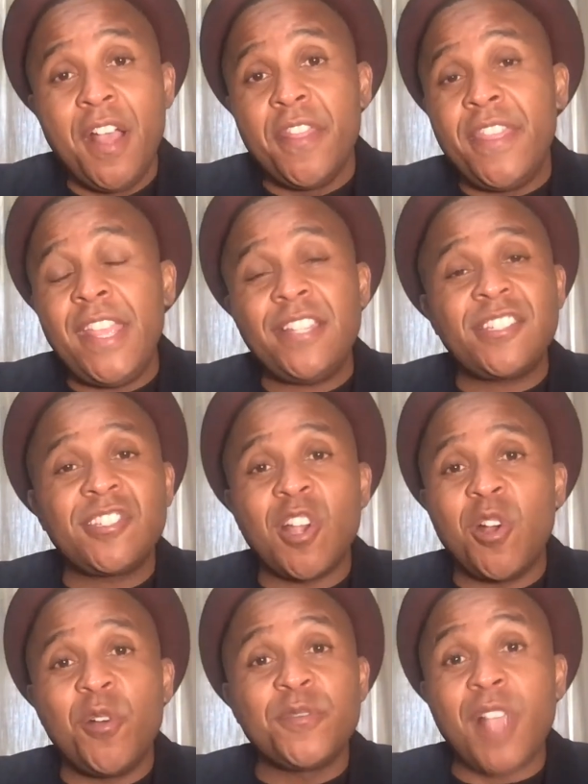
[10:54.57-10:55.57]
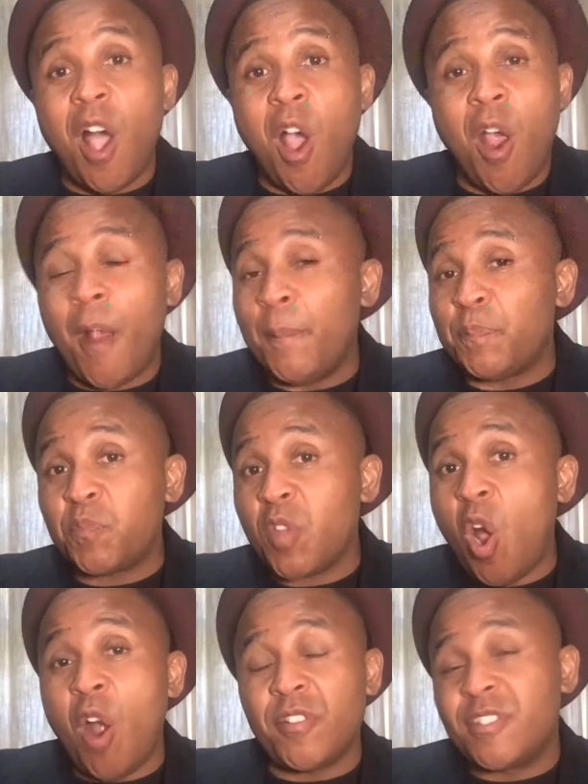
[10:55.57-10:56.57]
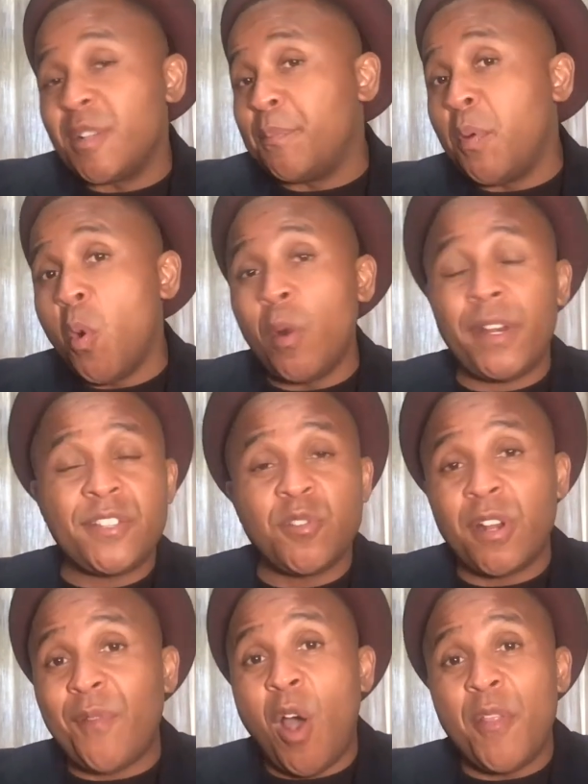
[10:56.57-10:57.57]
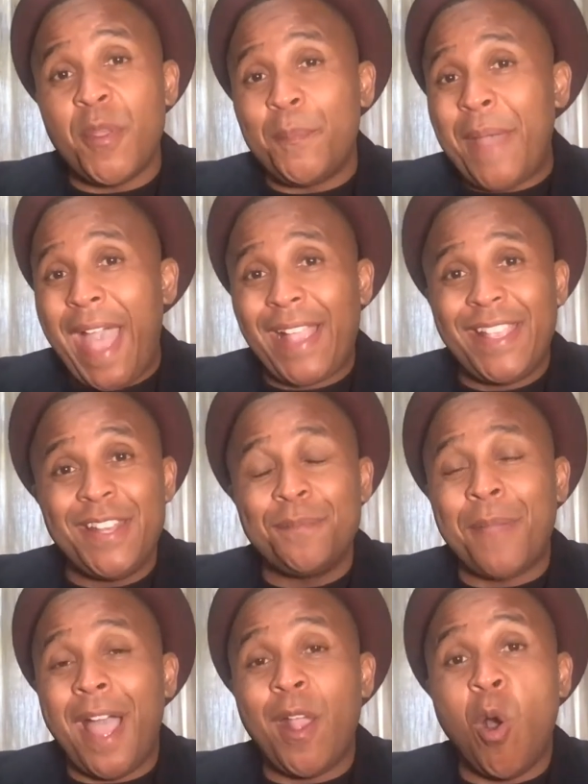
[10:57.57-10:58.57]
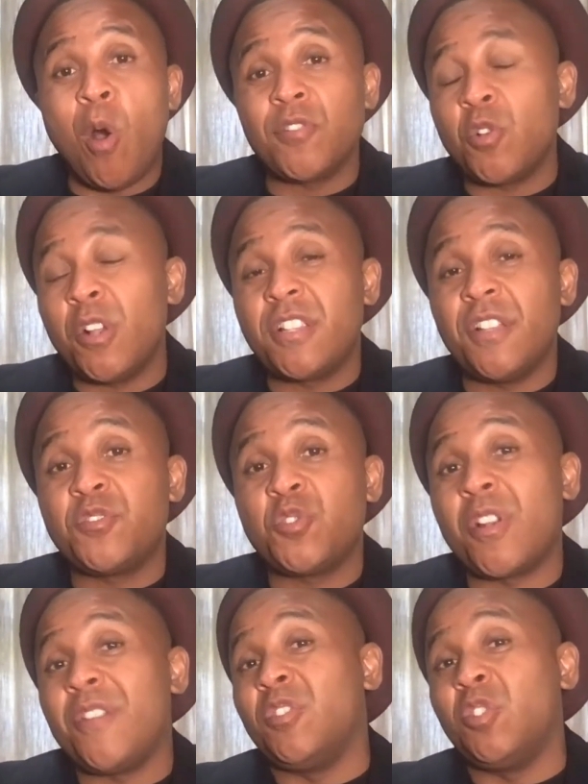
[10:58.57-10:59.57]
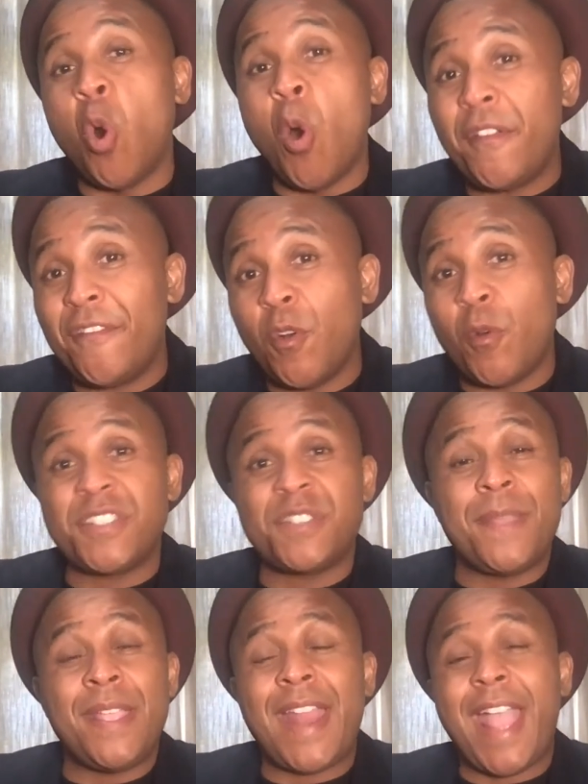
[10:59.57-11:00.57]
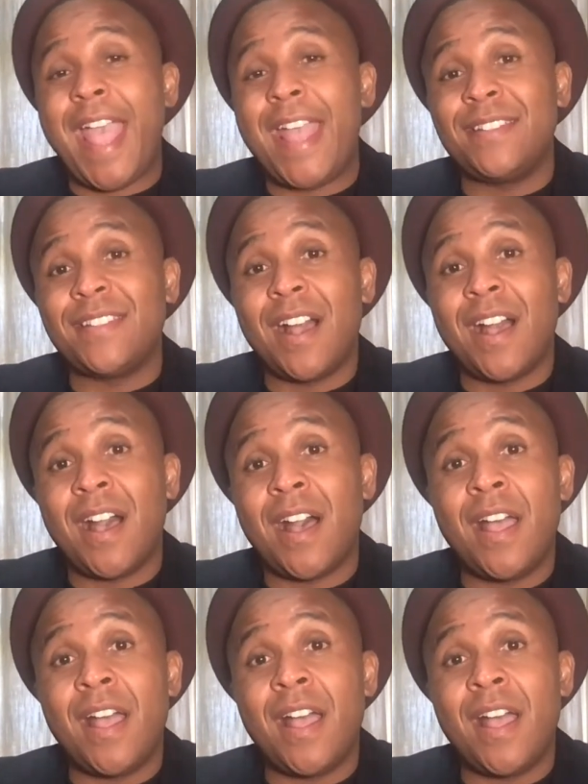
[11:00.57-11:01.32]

These shows are are supported sort of on the back end by all sorts of sort of law enforcement and uh,